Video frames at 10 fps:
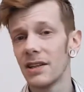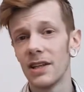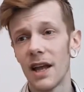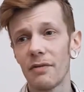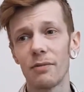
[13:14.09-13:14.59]

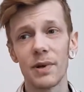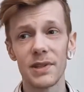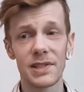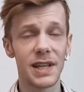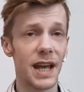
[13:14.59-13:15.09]
You're left
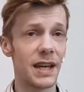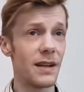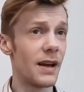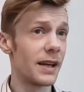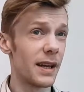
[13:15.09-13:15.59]
with, say,
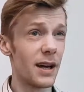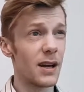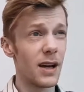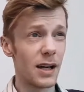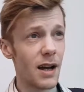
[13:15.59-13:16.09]
like
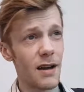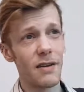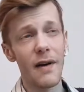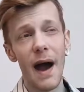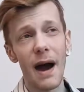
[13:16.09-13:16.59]
a, a kind
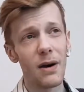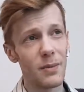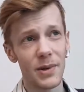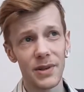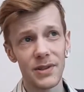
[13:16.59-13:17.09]
of
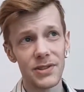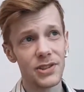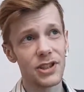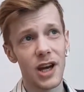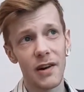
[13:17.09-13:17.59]
almond
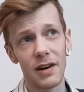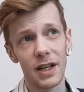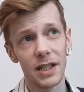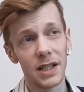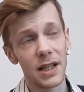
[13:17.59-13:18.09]

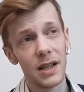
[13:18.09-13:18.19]
cherry